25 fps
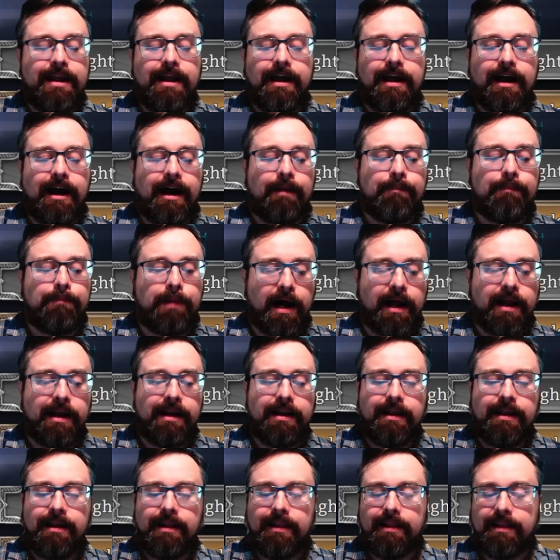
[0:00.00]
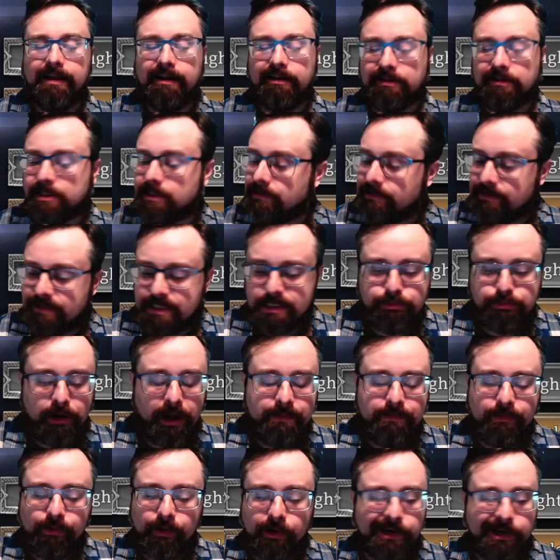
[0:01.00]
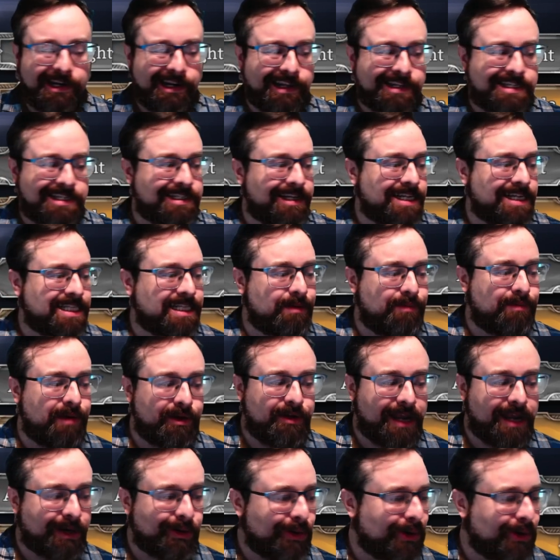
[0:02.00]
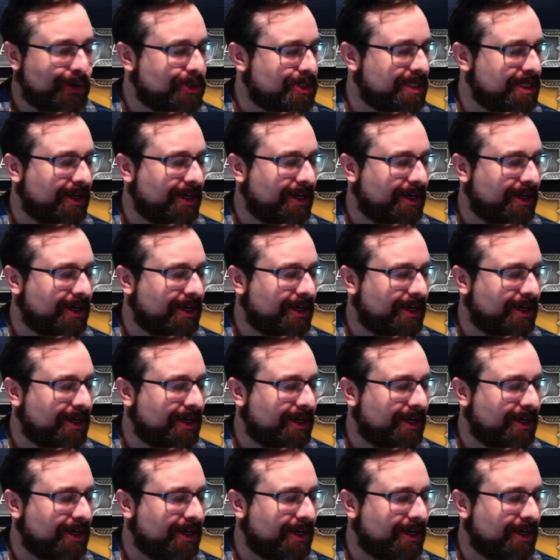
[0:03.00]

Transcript: But they'll spawn more. You know, that's the nice thing about Necros.